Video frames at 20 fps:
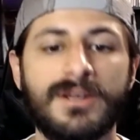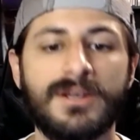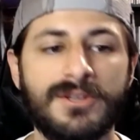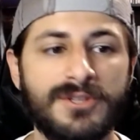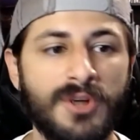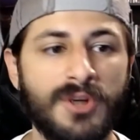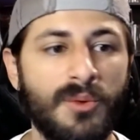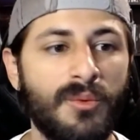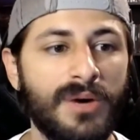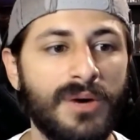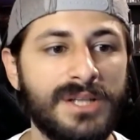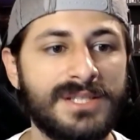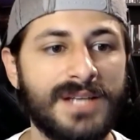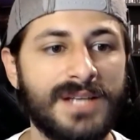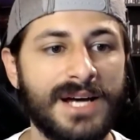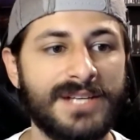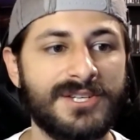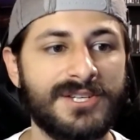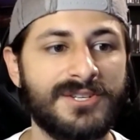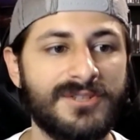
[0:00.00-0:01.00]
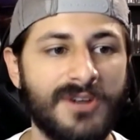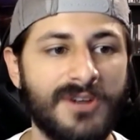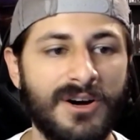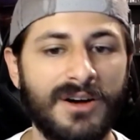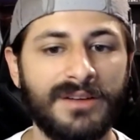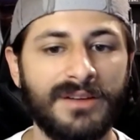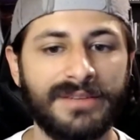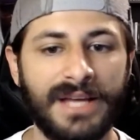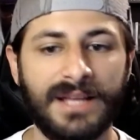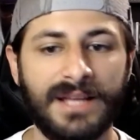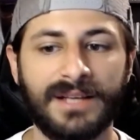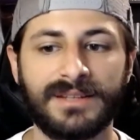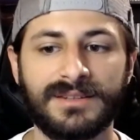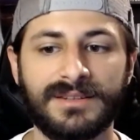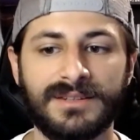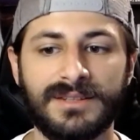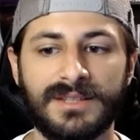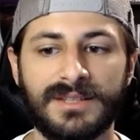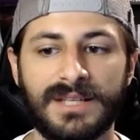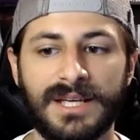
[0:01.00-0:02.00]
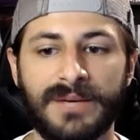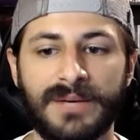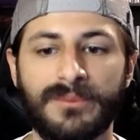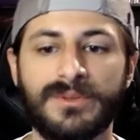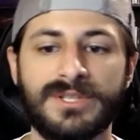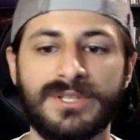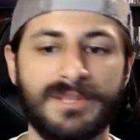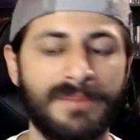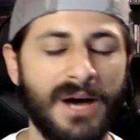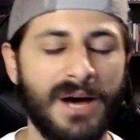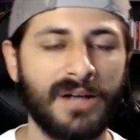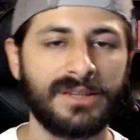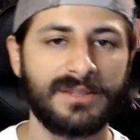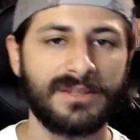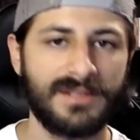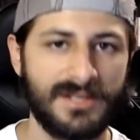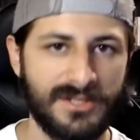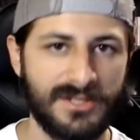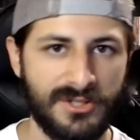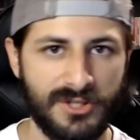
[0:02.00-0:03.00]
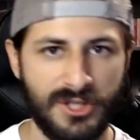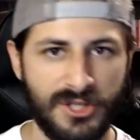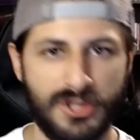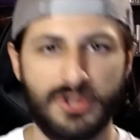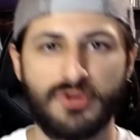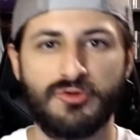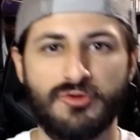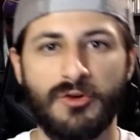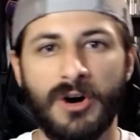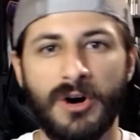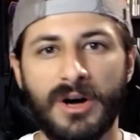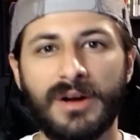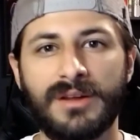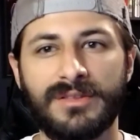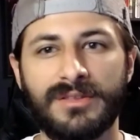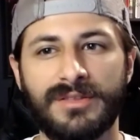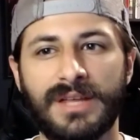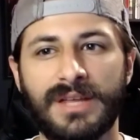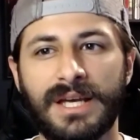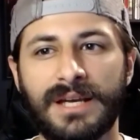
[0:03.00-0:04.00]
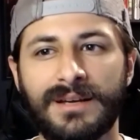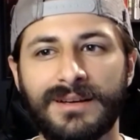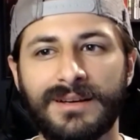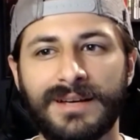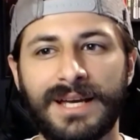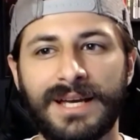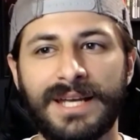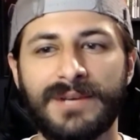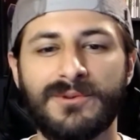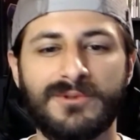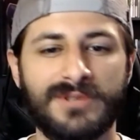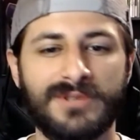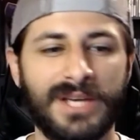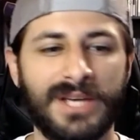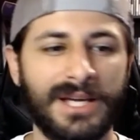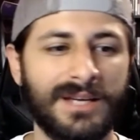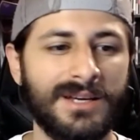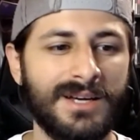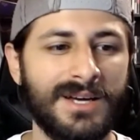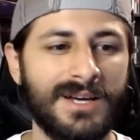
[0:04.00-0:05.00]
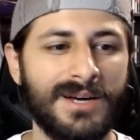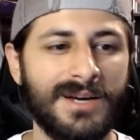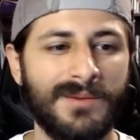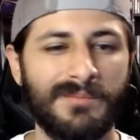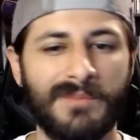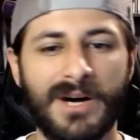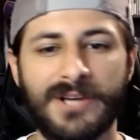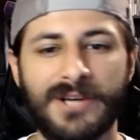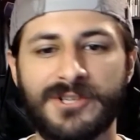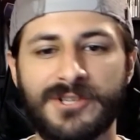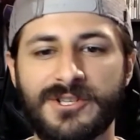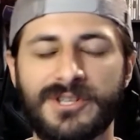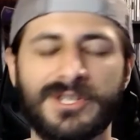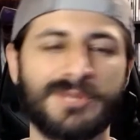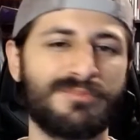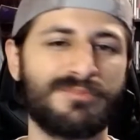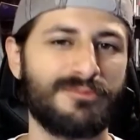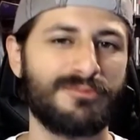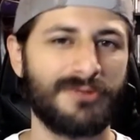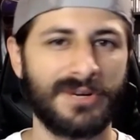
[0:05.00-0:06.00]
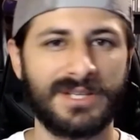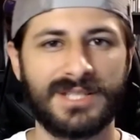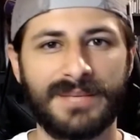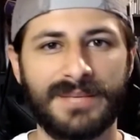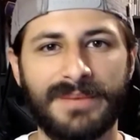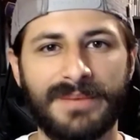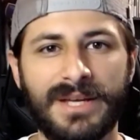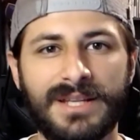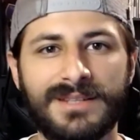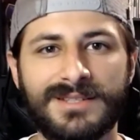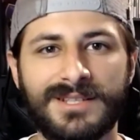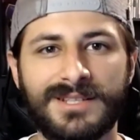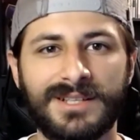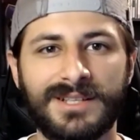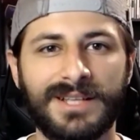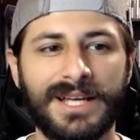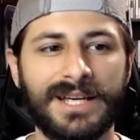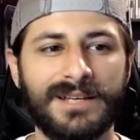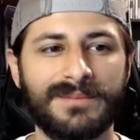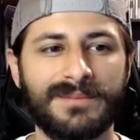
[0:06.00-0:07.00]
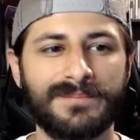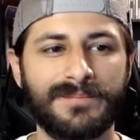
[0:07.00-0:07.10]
So once I saw that, like, it was about this just drug thing, and it was like Masha just brings them in to, like,